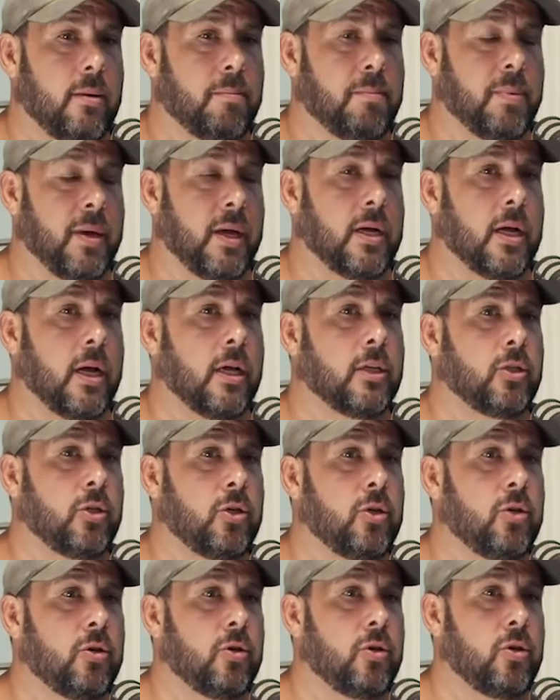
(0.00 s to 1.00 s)
because
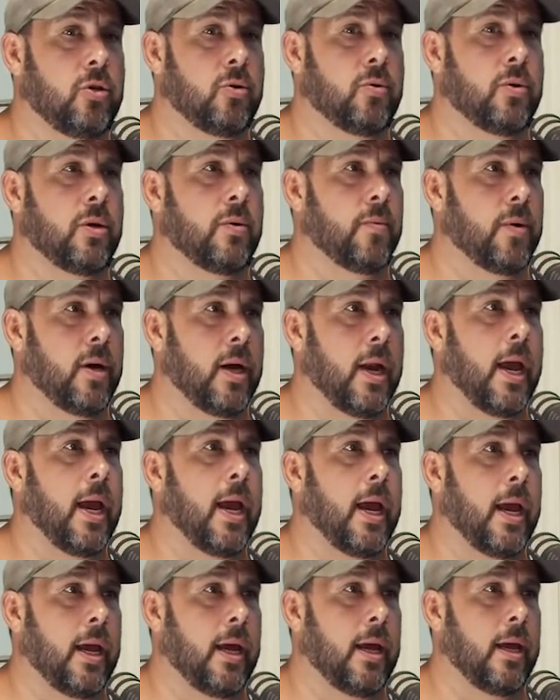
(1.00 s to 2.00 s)
you and
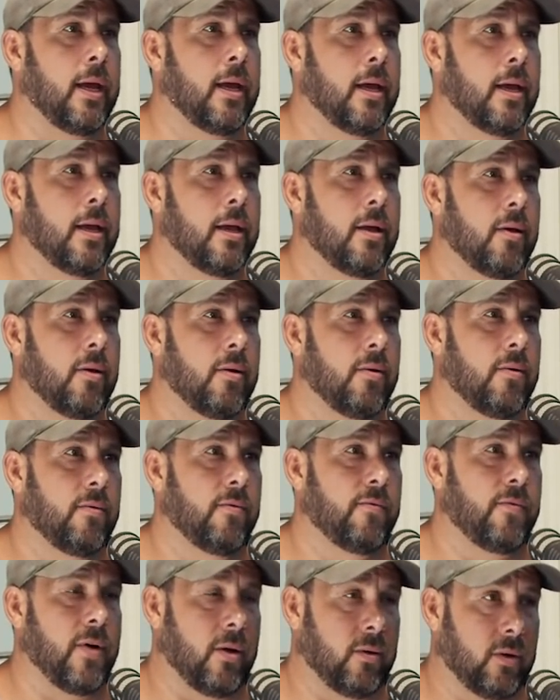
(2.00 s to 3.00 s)
Renae
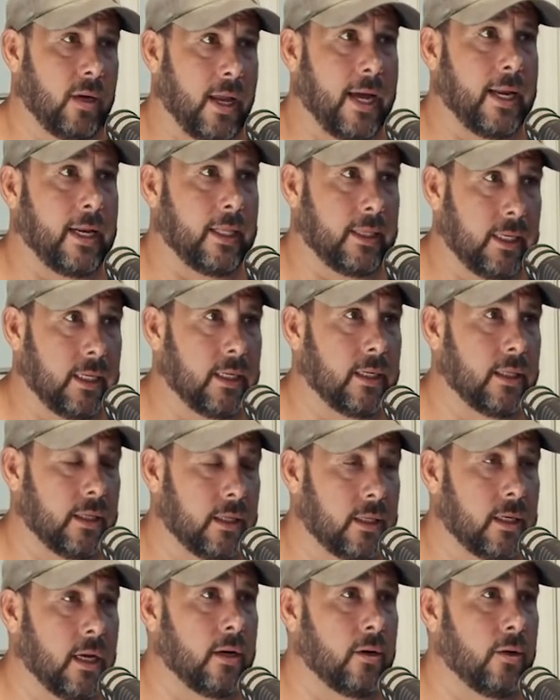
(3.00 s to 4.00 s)
found light at the end of the
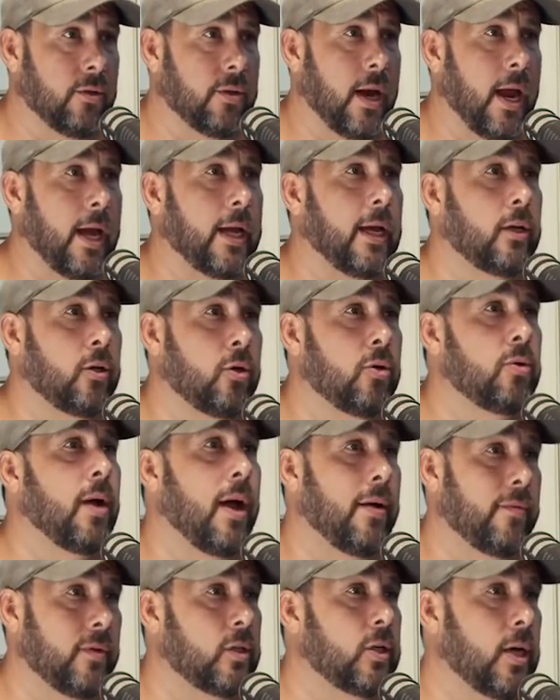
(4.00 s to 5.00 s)
tunnel, that I too
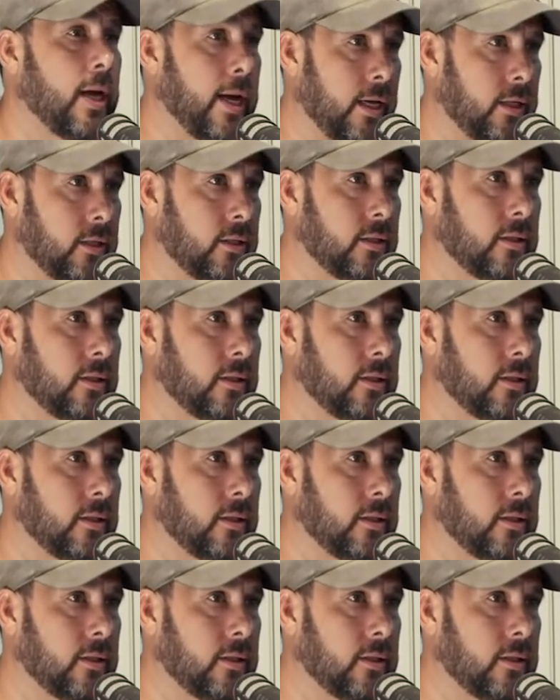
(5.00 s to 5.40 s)
have a chance.